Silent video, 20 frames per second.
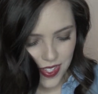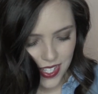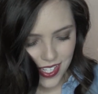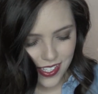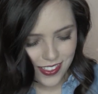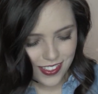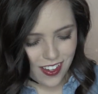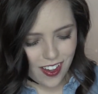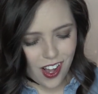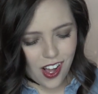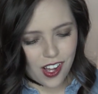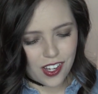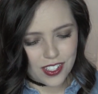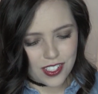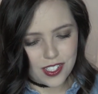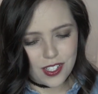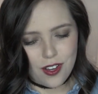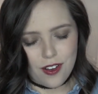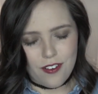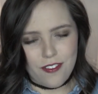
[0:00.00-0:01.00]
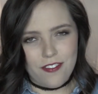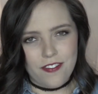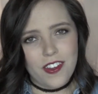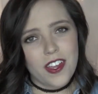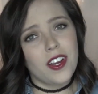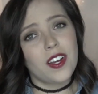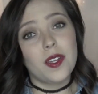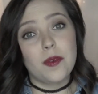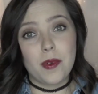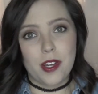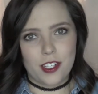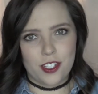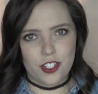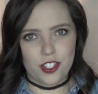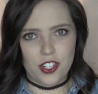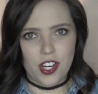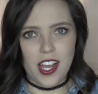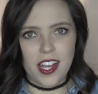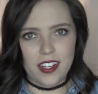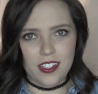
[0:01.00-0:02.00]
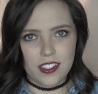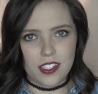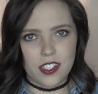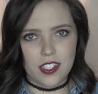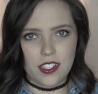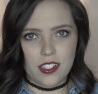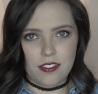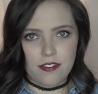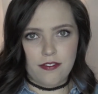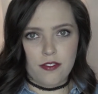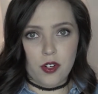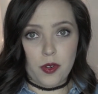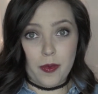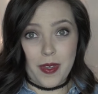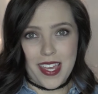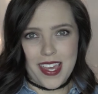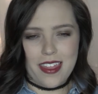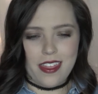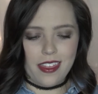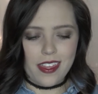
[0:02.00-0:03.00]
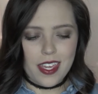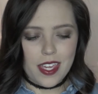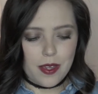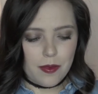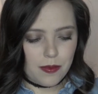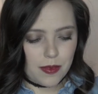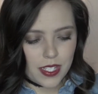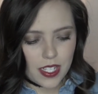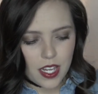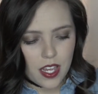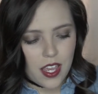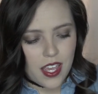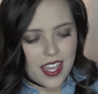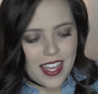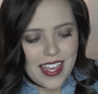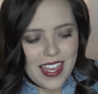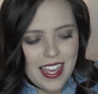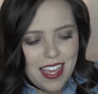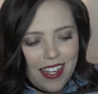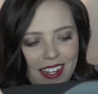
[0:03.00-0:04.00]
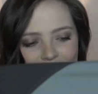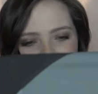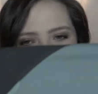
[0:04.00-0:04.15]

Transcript: is also very much childhood for me themed and